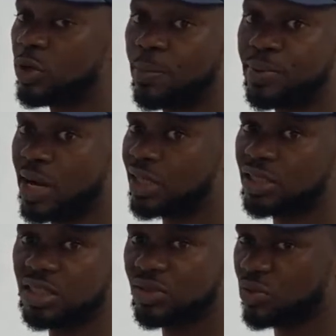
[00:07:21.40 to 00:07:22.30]
or
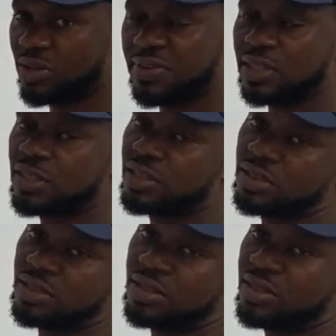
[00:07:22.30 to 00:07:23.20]
practice, whatever it
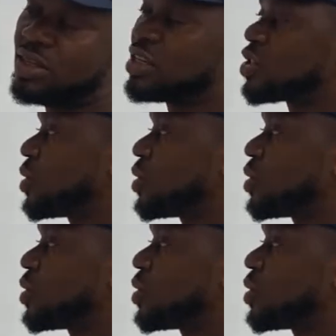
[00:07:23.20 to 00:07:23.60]
is. So